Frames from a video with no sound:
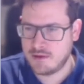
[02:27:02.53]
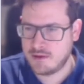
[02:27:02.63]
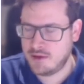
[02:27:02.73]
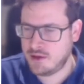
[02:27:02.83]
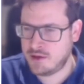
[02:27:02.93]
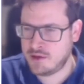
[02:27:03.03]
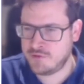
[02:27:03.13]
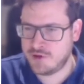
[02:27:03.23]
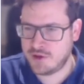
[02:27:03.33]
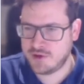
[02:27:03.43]
And if
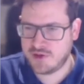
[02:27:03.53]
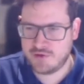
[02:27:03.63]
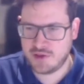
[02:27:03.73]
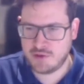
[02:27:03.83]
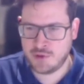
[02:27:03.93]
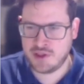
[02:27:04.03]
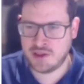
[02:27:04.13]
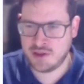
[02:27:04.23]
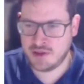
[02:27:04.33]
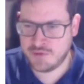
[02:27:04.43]
not, I think
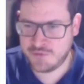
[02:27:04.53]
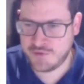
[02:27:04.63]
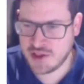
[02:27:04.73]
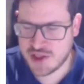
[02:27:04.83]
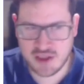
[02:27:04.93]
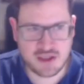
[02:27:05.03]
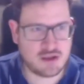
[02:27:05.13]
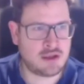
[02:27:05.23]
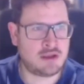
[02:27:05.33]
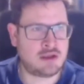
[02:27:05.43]
we finish a
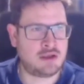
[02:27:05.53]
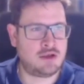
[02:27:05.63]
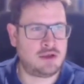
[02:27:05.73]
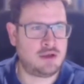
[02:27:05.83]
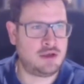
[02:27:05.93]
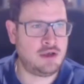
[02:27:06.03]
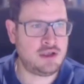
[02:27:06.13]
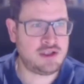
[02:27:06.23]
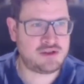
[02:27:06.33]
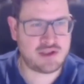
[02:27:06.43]
little
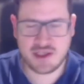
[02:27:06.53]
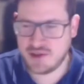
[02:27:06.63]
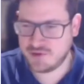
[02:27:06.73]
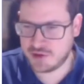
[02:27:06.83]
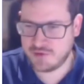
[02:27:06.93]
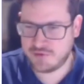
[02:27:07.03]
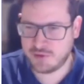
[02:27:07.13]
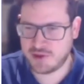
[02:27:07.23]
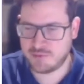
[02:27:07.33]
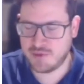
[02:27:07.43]
early today. Sorry if I
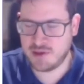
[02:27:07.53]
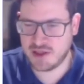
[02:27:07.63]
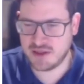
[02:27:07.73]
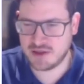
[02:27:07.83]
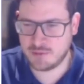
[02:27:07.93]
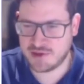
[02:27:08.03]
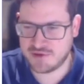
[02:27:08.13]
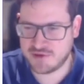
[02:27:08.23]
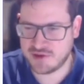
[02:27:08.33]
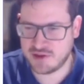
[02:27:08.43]
went maybe a little
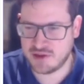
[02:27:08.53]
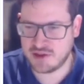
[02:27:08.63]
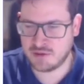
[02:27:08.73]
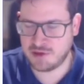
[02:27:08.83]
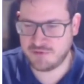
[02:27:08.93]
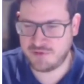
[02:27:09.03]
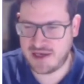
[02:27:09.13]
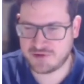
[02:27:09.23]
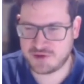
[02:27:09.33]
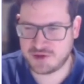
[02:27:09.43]
bit
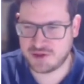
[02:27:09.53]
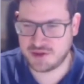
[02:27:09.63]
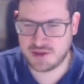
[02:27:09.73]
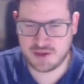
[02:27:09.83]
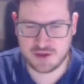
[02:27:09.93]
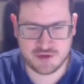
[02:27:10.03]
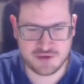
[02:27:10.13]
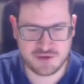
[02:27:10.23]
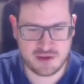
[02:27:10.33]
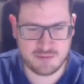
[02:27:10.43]
faster on
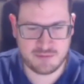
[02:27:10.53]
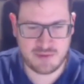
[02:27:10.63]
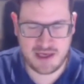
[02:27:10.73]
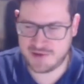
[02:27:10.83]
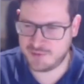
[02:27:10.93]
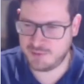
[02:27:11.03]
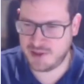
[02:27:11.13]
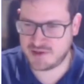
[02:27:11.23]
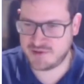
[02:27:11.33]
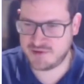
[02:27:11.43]
some
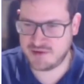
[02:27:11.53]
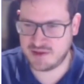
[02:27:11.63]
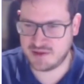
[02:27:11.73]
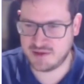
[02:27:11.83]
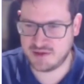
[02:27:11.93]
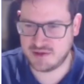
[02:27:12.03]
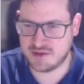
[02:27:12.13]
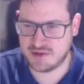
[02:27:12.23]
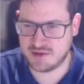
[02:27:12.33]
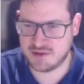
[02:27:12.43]
aspects than
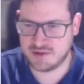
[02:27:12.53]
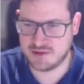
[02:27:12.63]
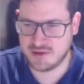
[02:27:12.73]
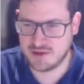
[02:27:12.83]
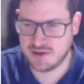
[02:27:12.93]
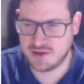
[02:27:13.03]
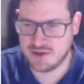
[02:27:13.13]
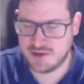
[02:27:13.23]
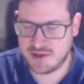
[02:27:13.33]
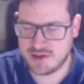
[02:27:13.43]

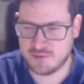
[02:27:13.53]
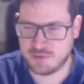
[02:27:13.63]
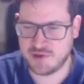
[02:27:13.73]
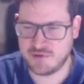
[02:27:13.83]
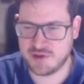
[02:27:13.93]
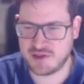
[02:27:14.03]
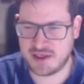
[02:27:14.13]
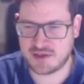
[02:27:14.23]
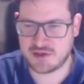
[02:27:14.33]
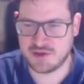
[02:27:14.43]
in previous
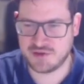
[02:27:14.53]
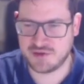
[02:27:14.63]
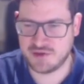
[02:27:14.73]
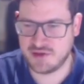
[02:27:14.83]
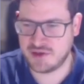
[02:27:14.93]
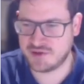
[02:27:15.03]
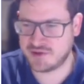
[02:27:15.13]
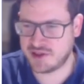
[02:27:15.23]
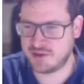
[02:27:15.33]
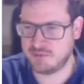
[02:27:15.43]
lectures this
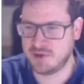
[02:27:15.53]
time.